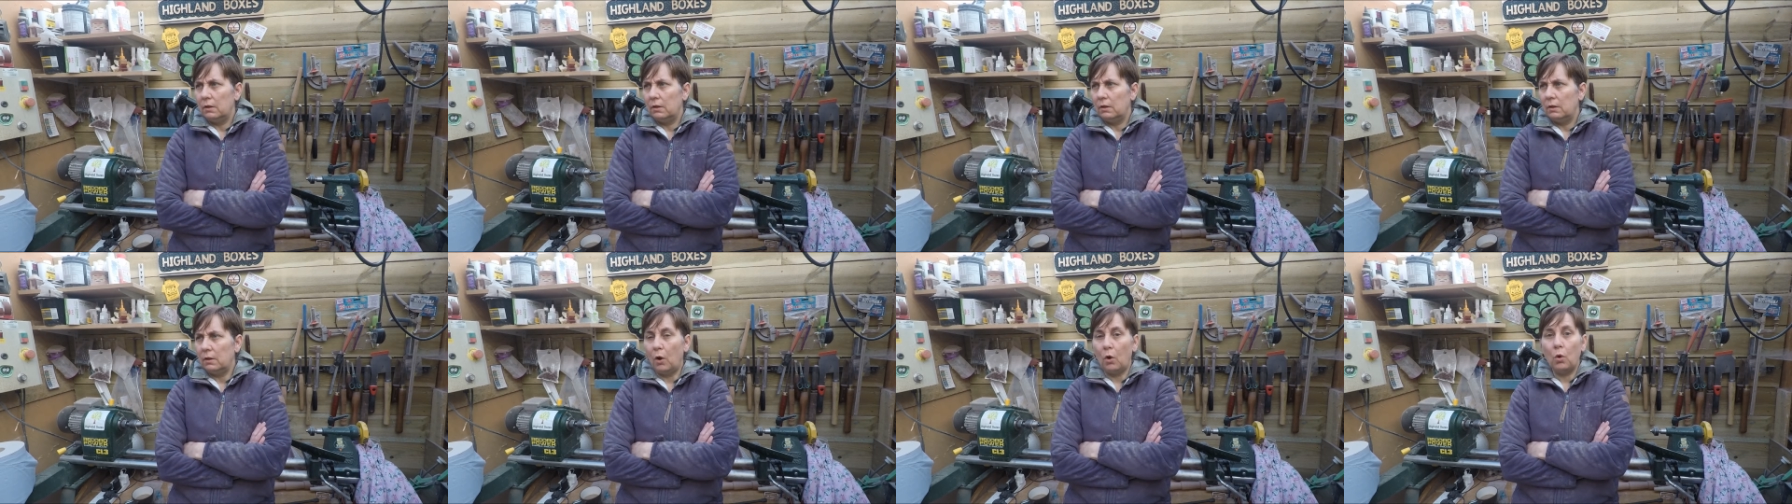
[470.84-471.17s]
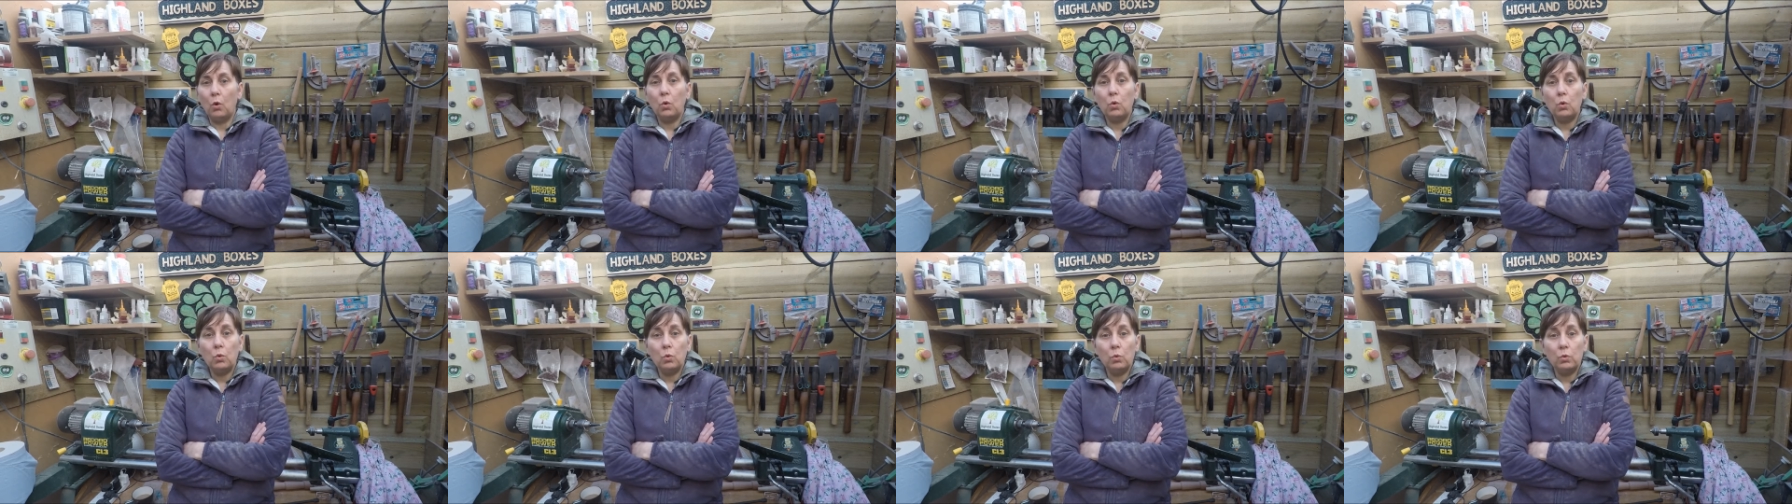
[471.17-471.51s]

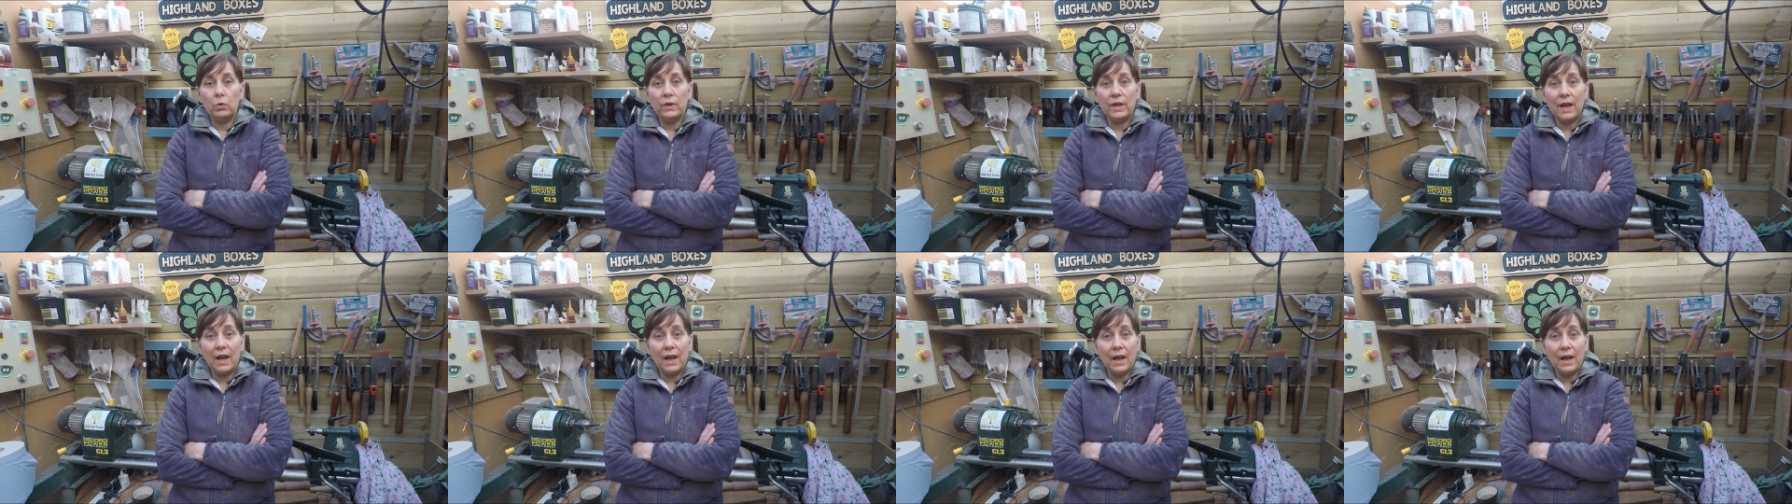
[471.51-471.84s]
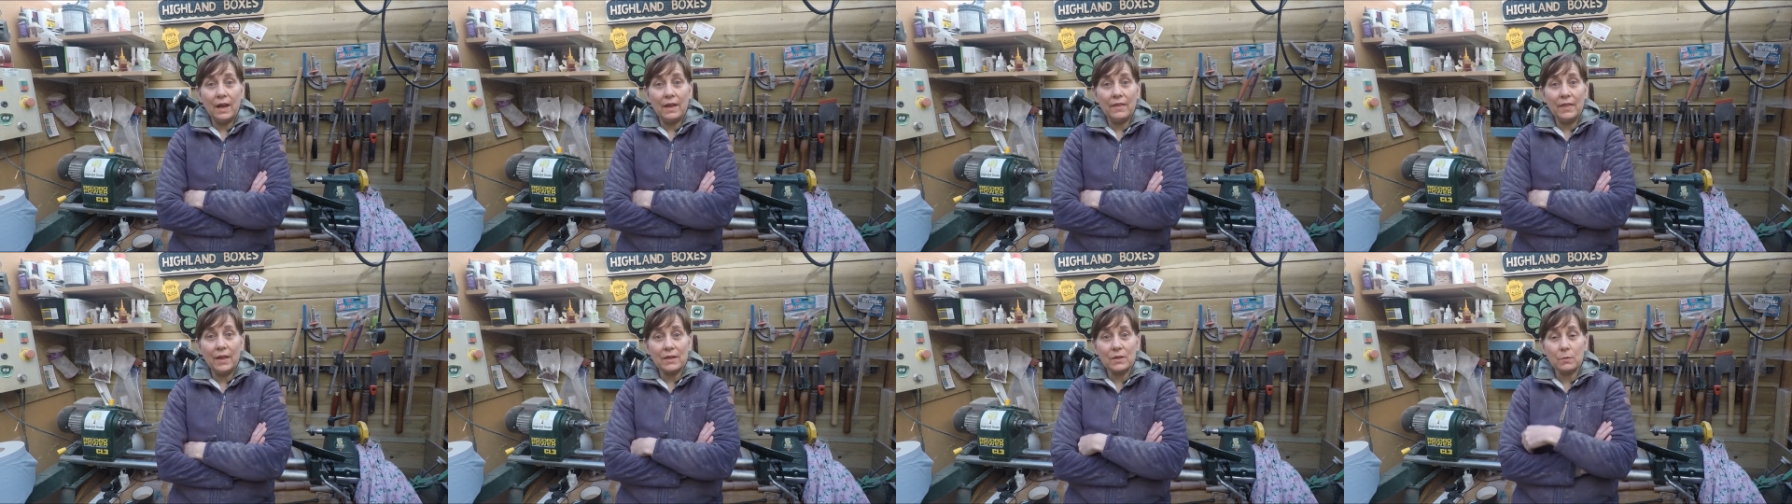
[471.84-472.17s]
Oh
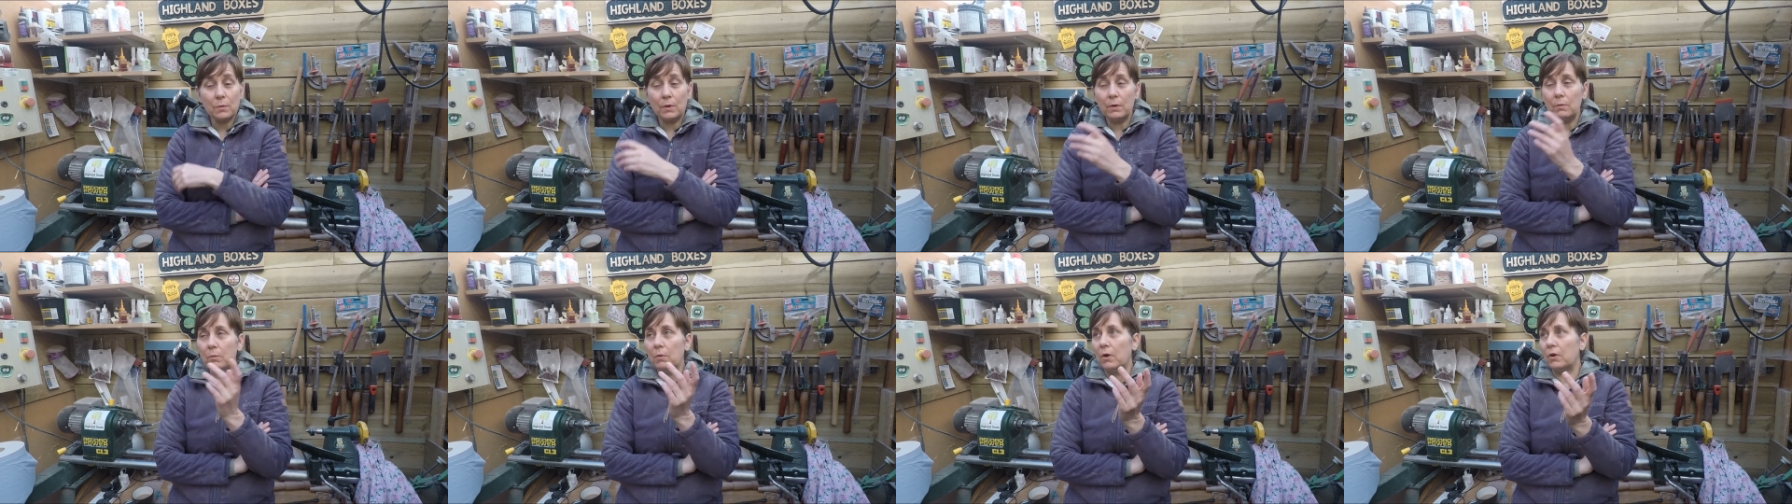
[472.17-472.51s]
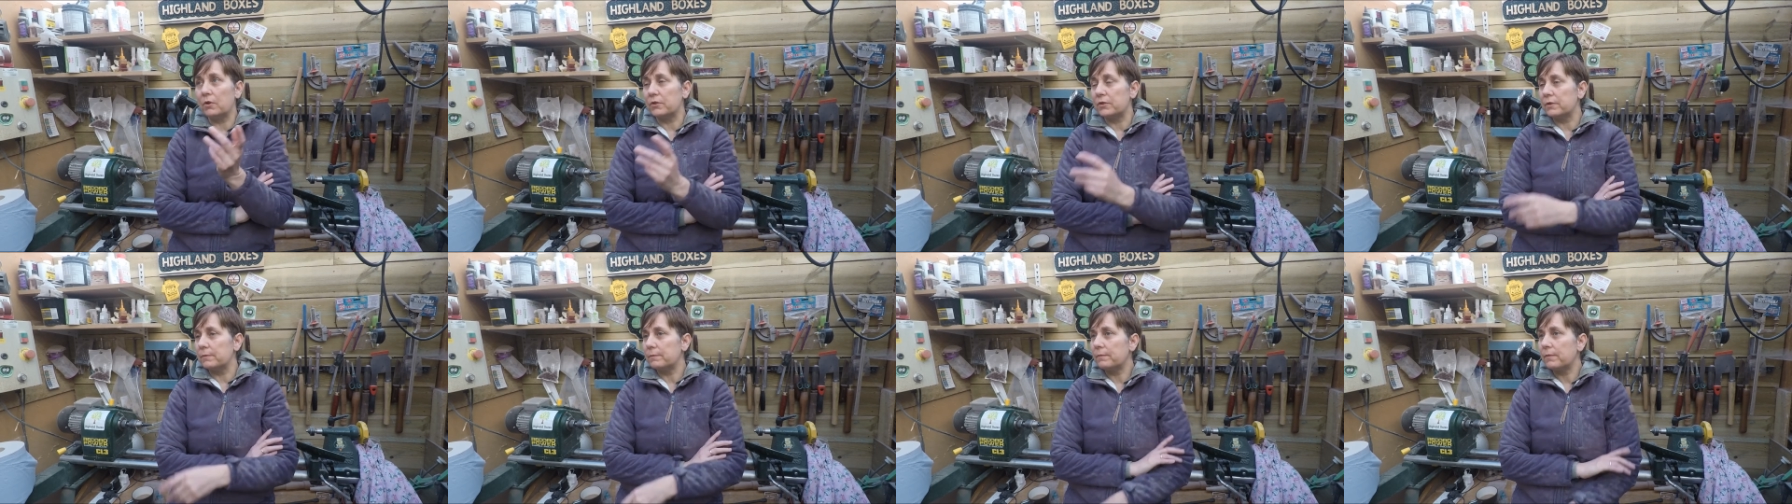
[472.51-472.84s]
yeah, that's what it
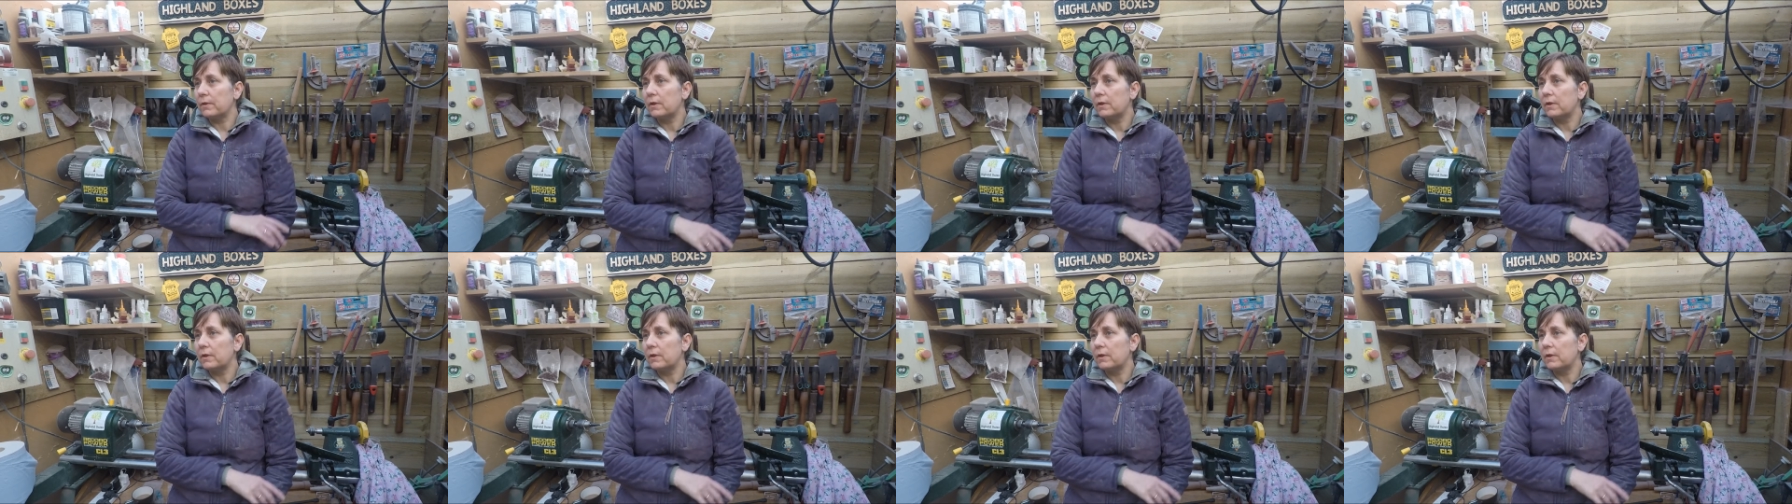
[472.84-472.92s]
was.